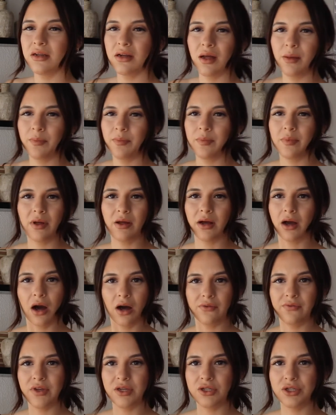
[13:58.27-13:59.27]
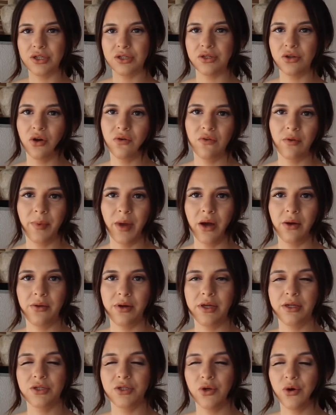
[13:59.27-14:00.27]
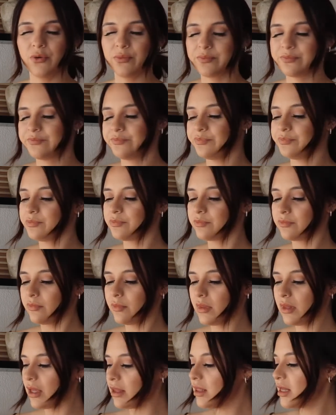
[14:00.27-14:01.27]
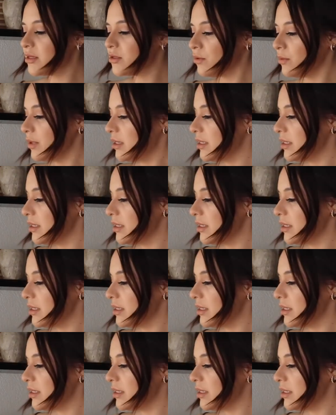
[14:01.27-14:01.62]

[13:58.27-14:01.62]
up coffee is just overpowering. So that's what we